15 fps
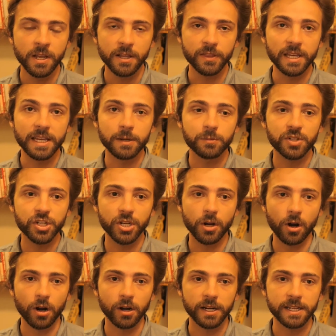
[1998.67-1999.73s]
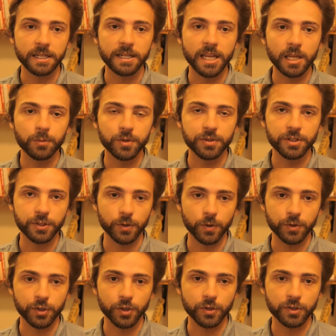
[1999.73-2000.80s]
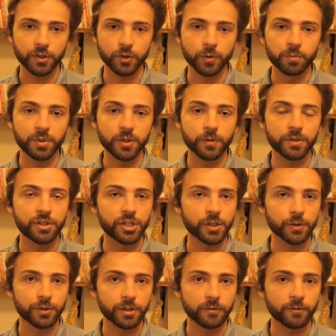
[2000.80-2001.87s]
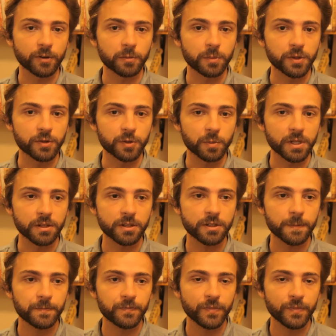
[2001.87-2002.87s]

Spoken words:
The MGR enabled soldiers to abuse children for amusement.